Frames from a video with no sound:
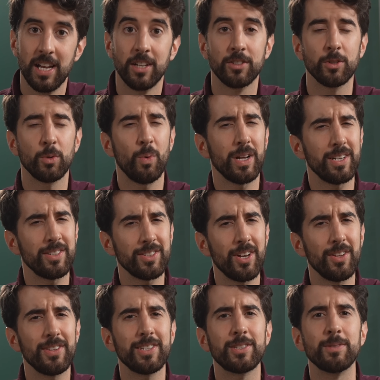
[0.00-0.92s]
So what does
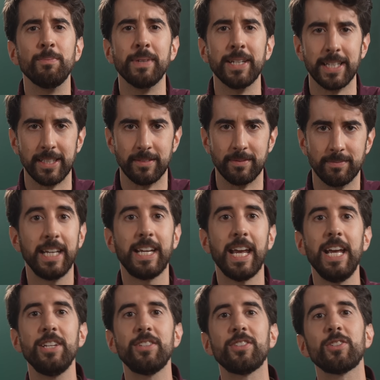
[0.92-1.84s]
all this mean? In
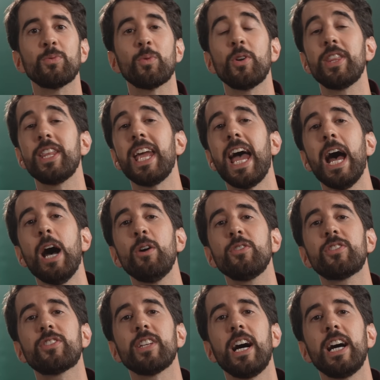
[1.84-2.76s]
cases where the
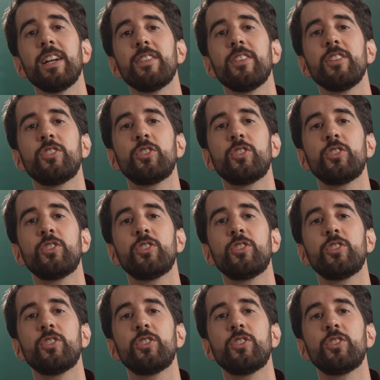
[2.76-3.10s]
outside of the